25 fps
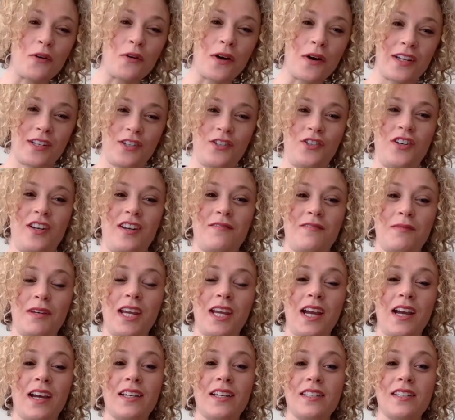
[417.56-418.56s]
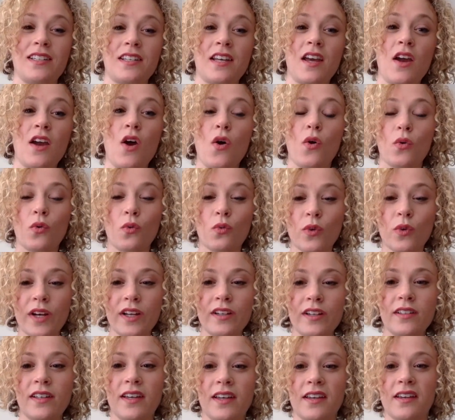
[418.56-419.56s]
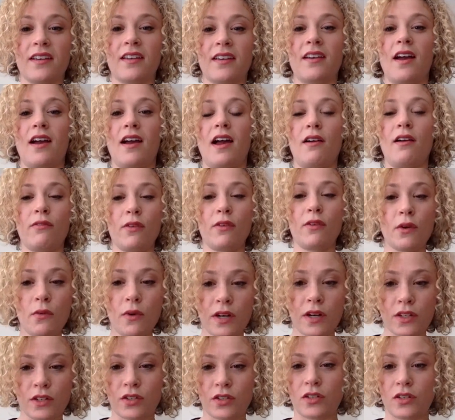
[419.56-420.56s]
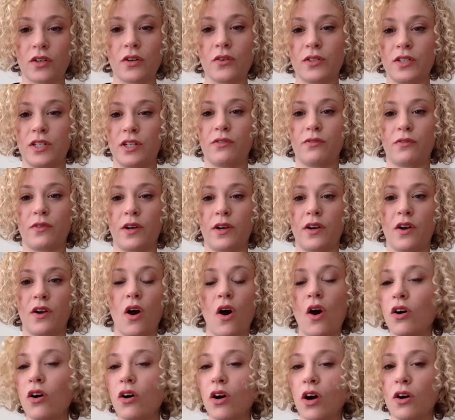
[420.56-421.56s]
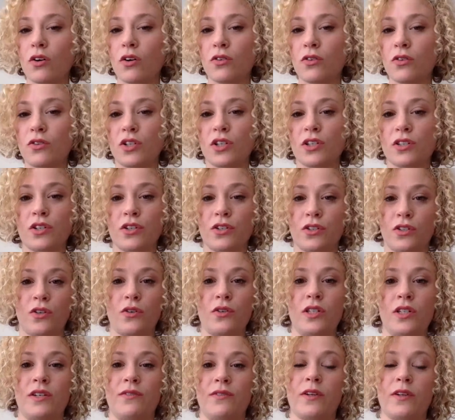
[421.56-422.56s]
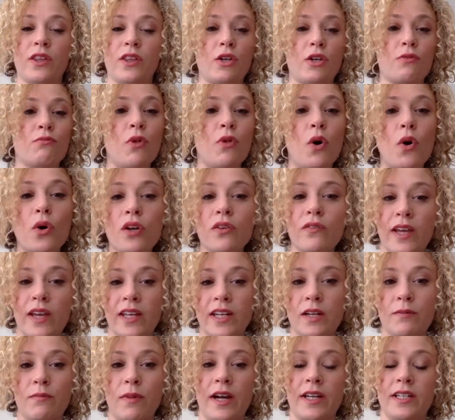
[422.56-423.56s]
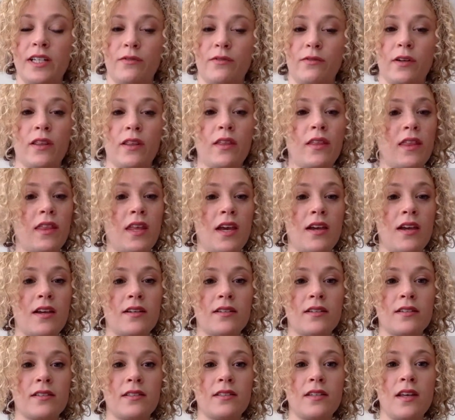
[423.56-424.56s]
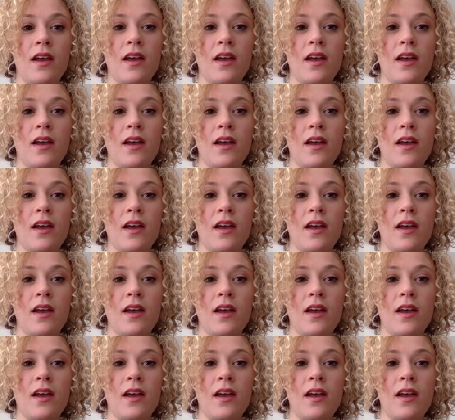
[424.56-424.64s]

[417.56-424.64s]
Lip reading: question because really everyone is so different. All coaches are so different. They're motivated by different things.